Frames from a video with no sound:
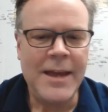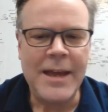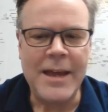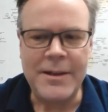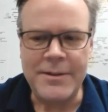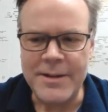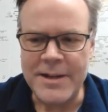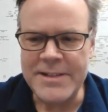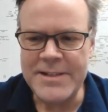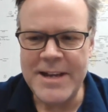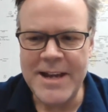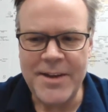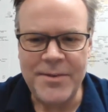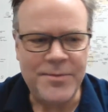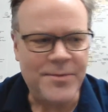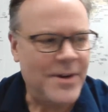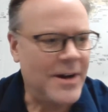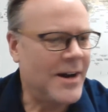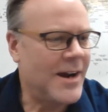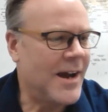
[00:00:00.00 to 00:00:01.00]
It does
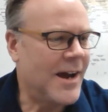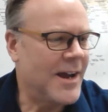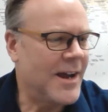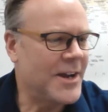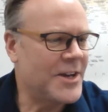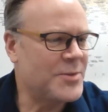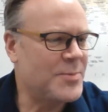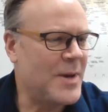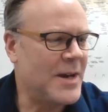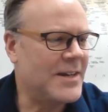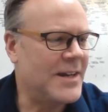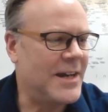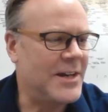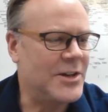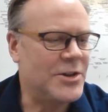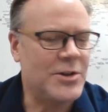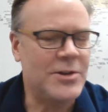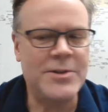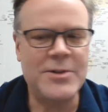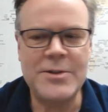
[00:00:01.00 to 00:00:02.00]
have very high
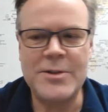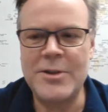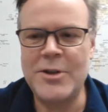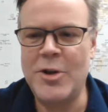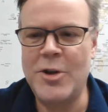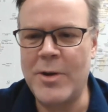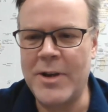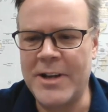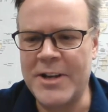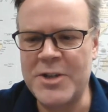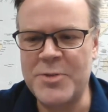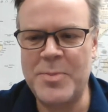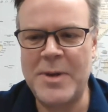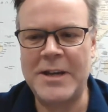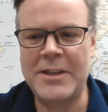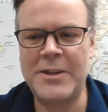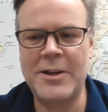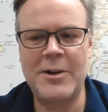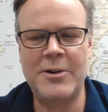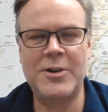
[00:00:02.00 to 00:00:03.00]
expectations. You can
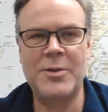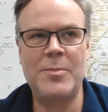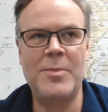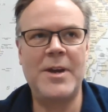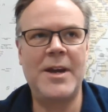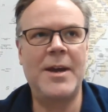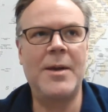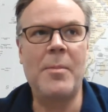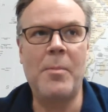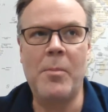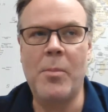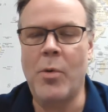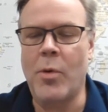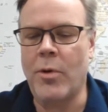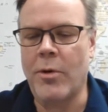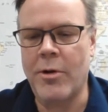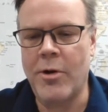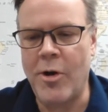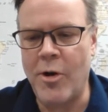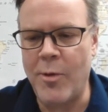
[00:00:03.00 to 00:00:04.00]
expect there to be
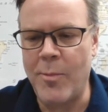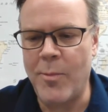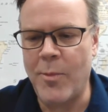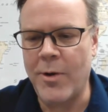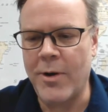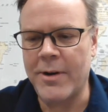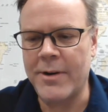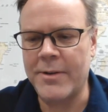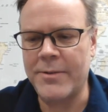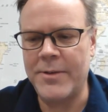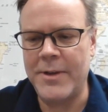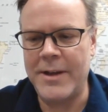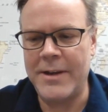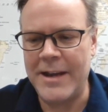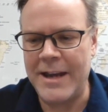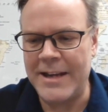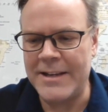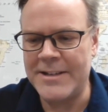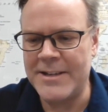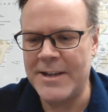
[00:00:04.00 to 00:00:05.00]
more homework than
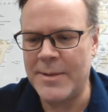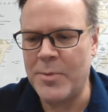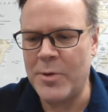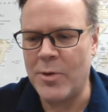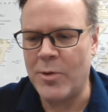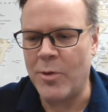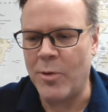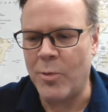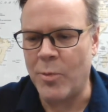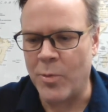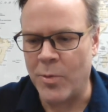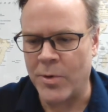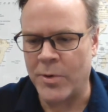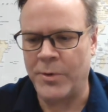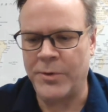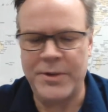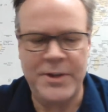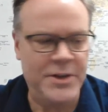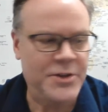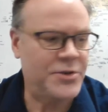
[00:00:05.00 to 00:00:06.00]
a typical
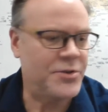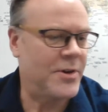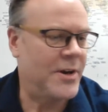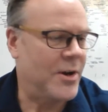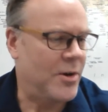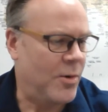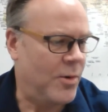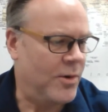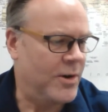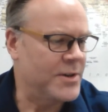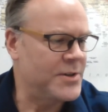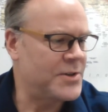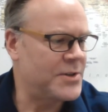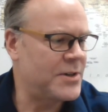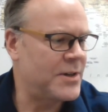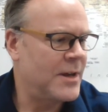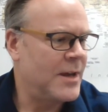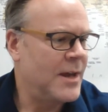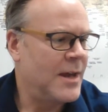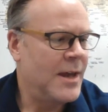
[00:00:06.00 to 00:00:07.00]
world history course,
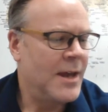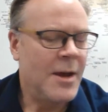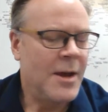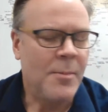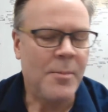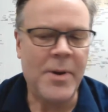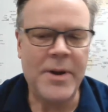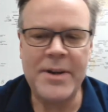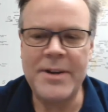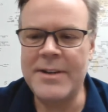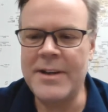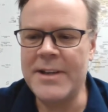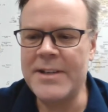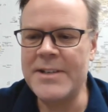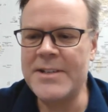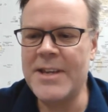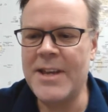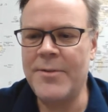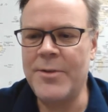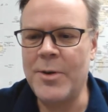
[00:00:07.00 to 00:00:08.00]
but it
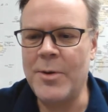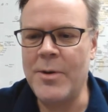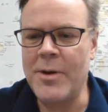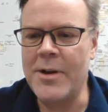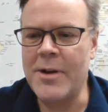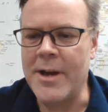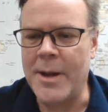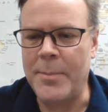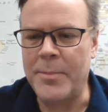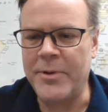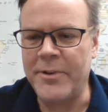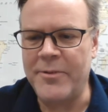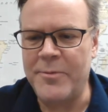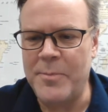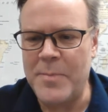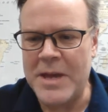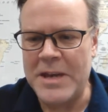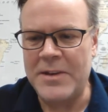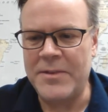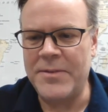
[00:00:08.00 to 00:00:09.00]
does give you a couple of
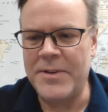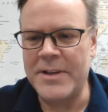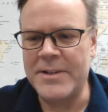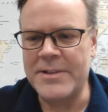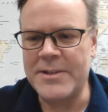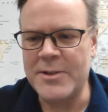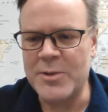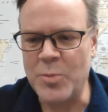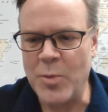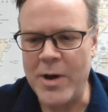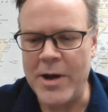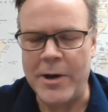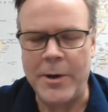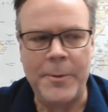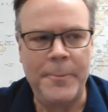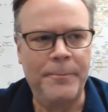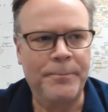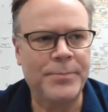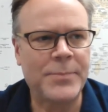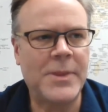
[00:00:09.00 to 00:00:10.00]
benefits as
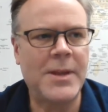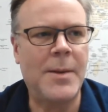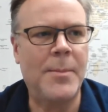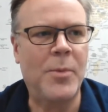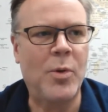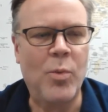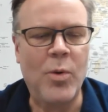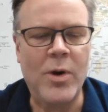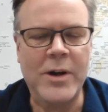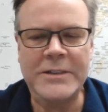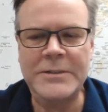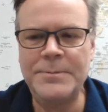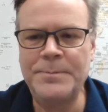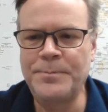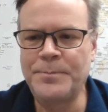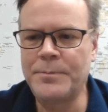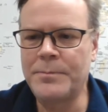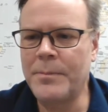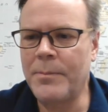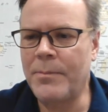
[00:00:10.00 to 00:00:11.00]
well. Number one,
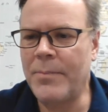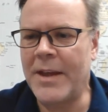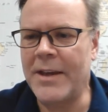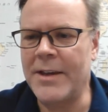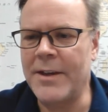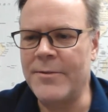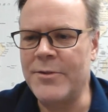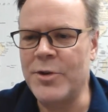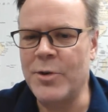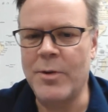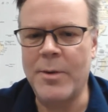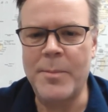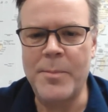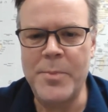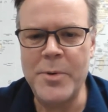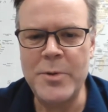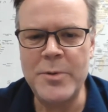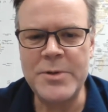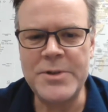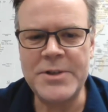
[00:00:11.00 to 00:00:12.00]
it gives you
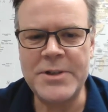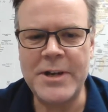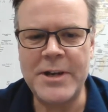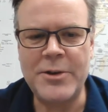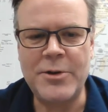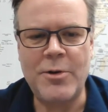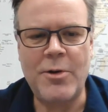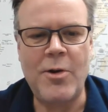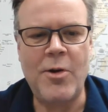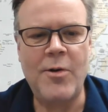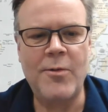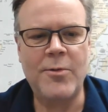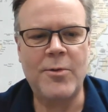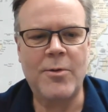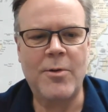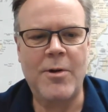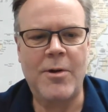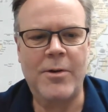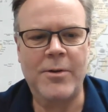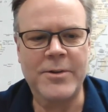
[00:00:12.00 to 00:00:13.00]
a boost in your
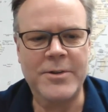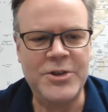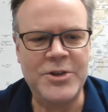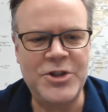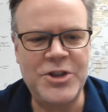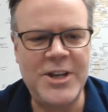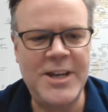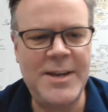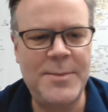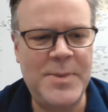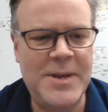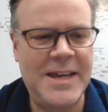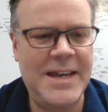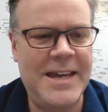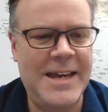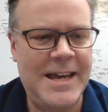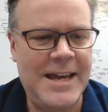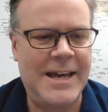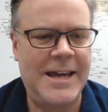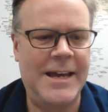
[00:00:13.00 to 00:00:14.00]
overall
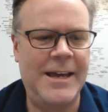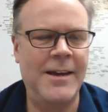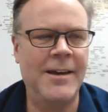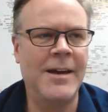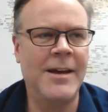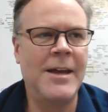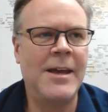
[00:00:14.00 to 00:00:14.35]
GPA.